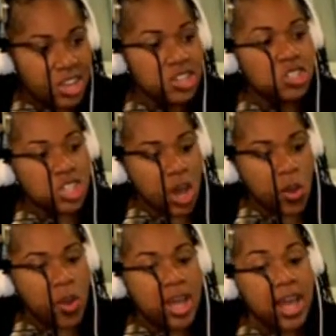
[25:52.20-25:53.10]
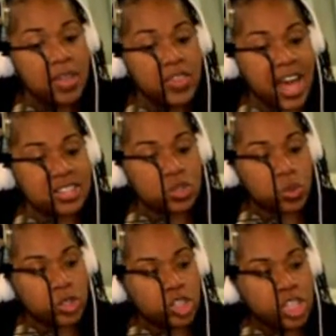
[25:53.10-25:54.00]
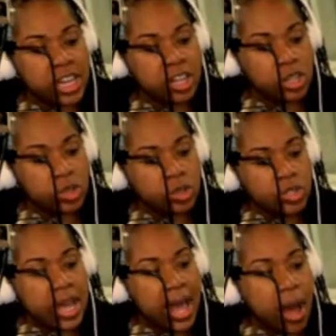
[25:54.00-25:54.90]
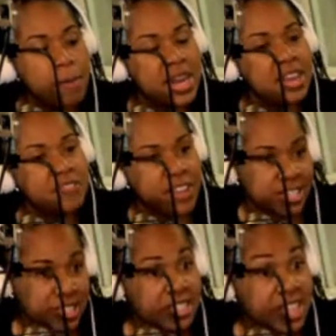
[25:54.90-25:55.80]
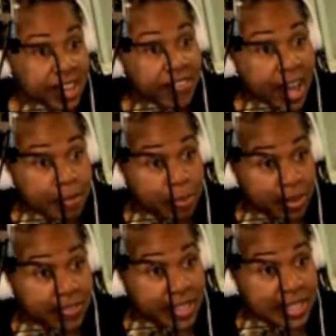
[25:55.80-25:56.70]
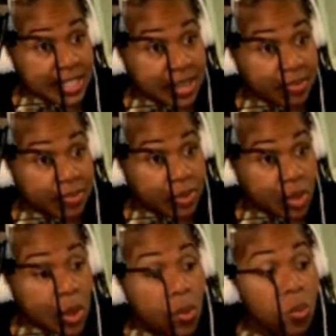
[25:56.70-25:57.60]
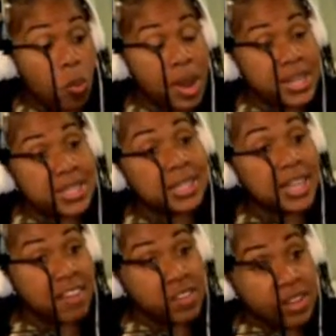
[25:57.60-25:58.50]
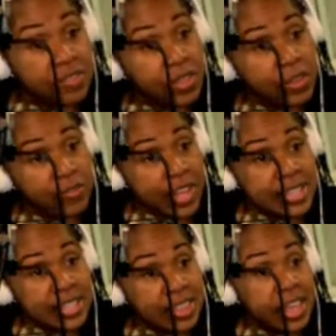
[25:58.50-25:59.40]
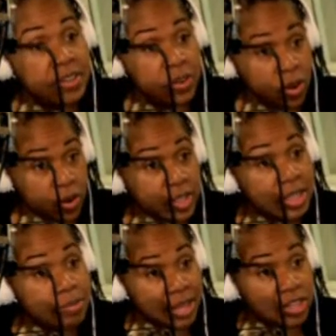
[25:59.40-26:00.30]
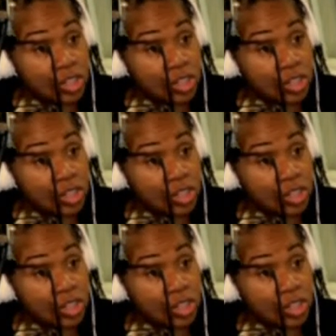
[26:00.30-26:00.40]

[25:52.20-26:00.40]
So that score sheet includes how many offenses they have had previously, what is the level of the offense that they are currently being